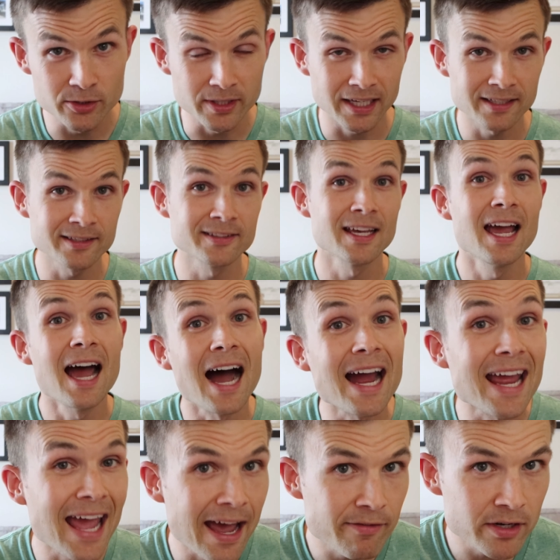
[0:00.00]
2 kittens, I
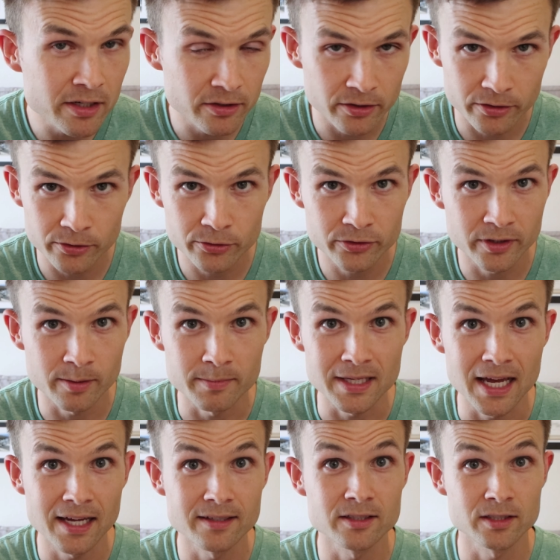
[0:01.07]
haven't introduced them
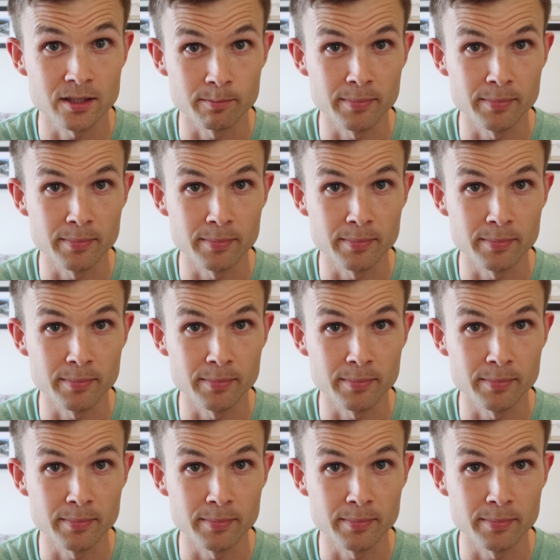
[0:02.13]
yet to